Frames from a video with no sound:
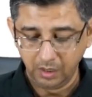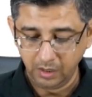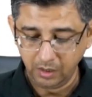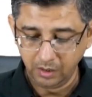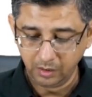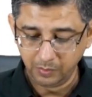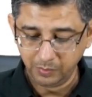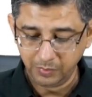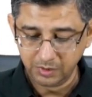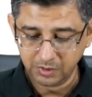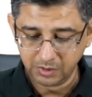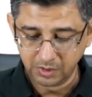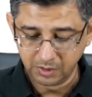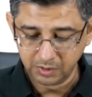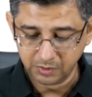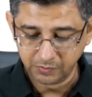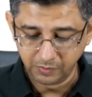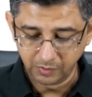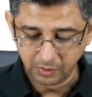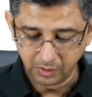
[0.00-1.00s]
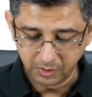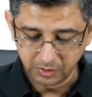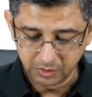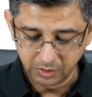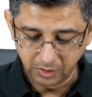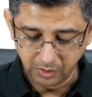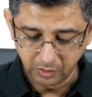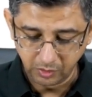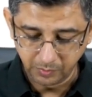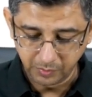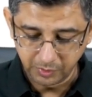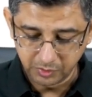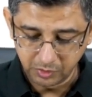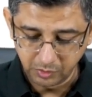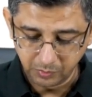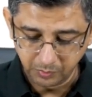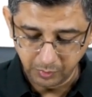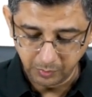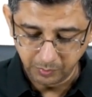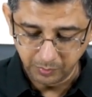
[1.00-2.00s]
ARP stands for agile
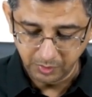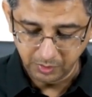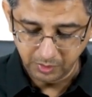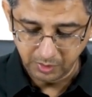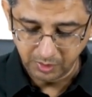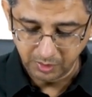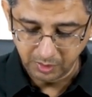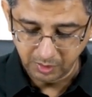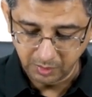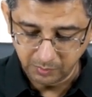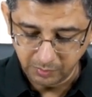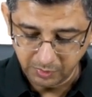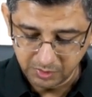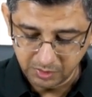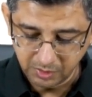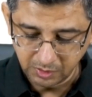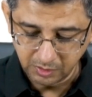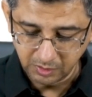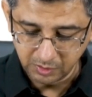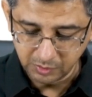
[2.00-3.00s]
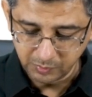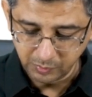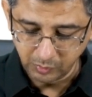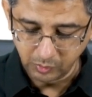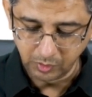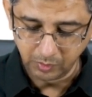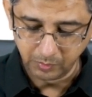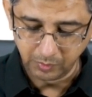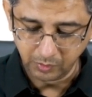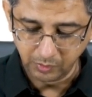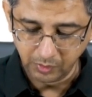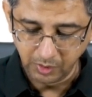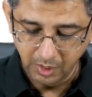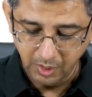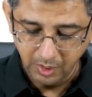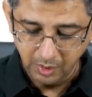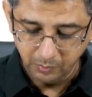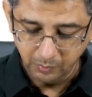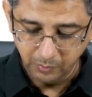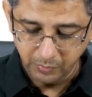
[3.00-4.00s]
Robertson people, that I basically spoke about.
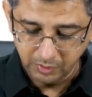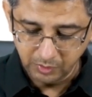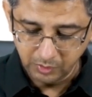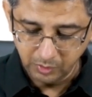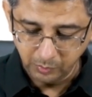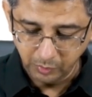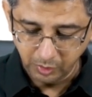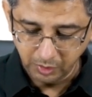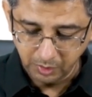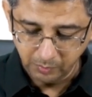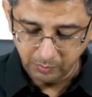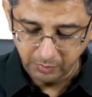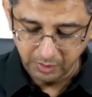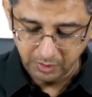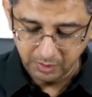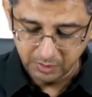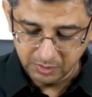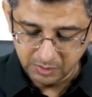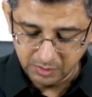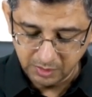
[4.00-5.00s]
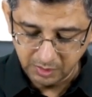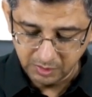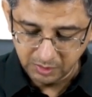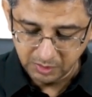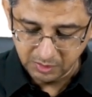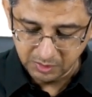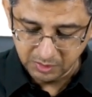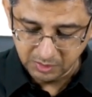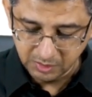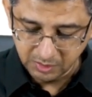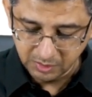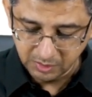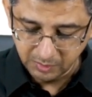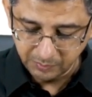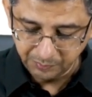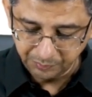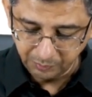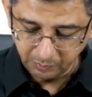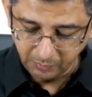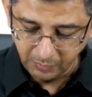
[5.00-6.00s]
But the bottom line is that this
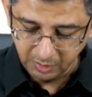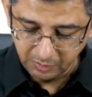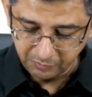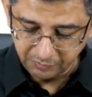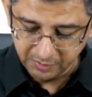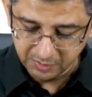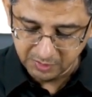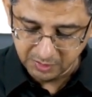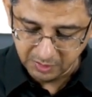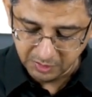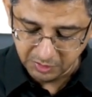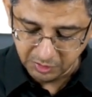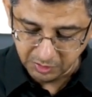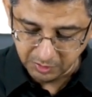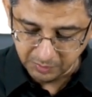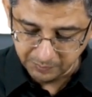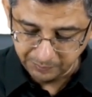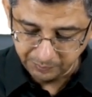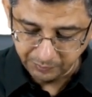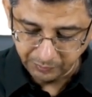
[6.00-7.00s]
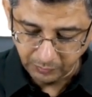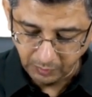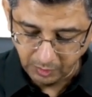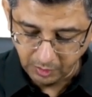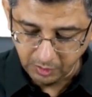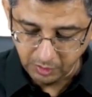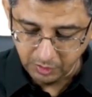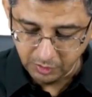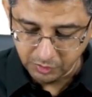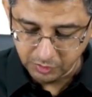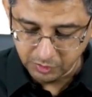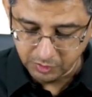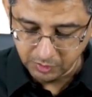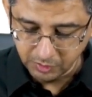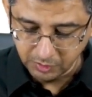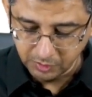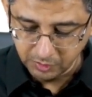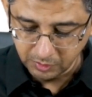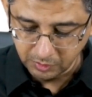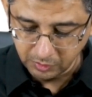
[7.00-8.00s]
manifestation is
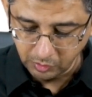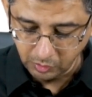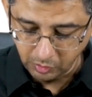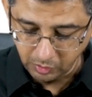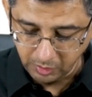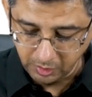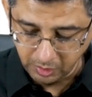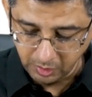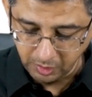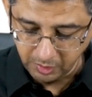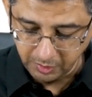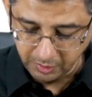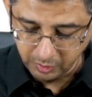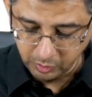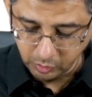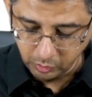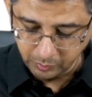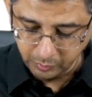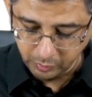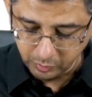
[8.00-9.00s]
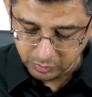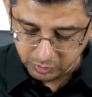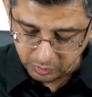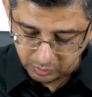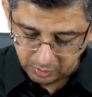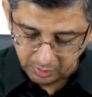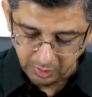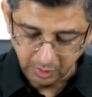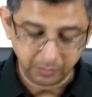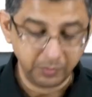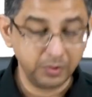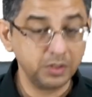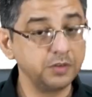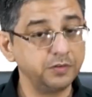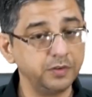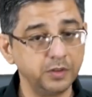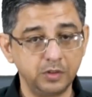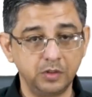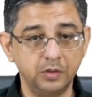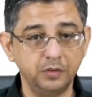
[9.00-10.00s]
not related to postural tremors,
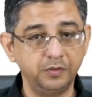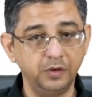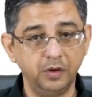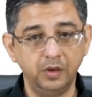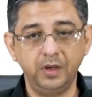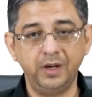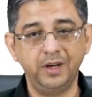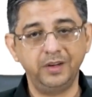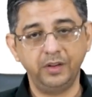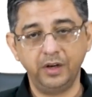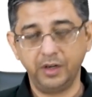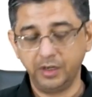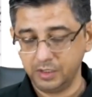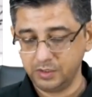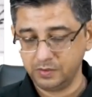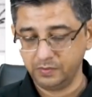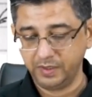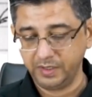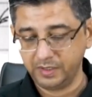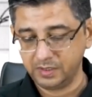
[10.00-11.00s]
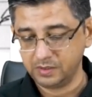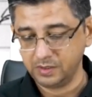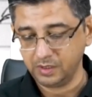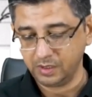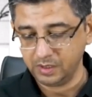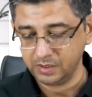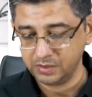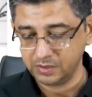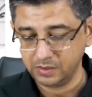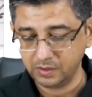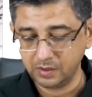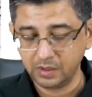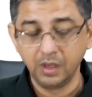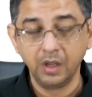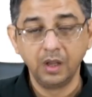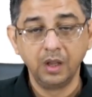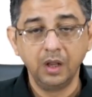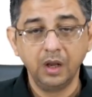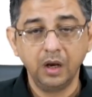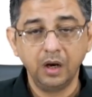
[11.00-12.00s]
first of all, and that is why it's the answer.
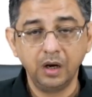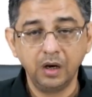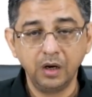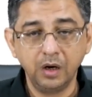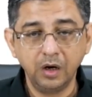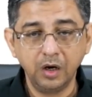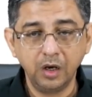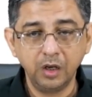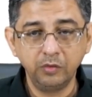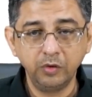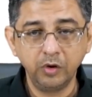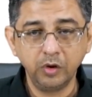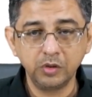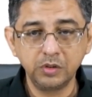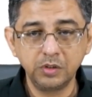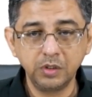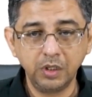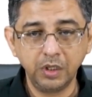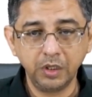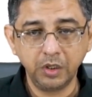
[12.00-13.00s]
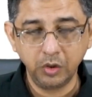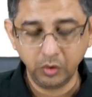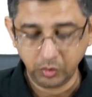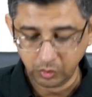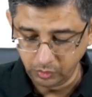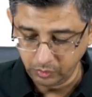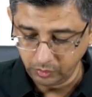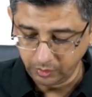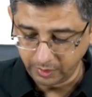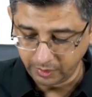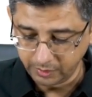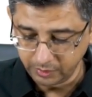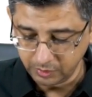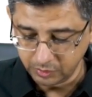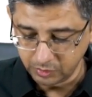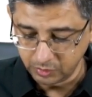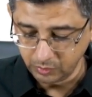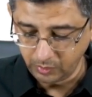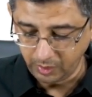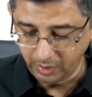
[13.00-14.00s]
I would also like you to look at these
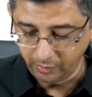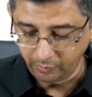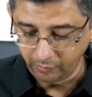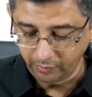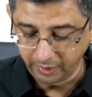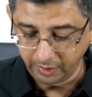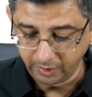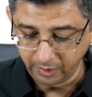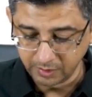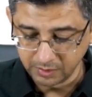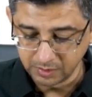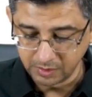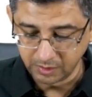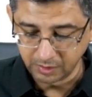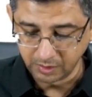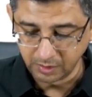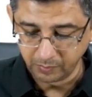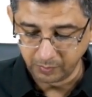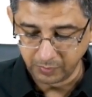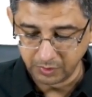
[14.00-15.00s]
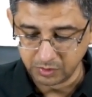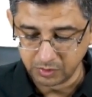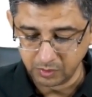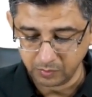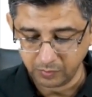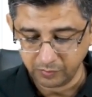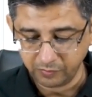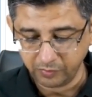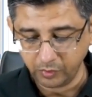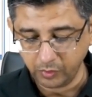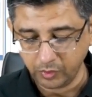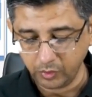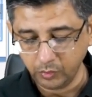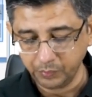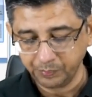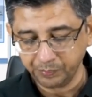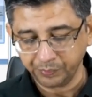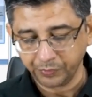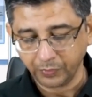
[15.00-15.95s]
two handwritings that I mentioned before you.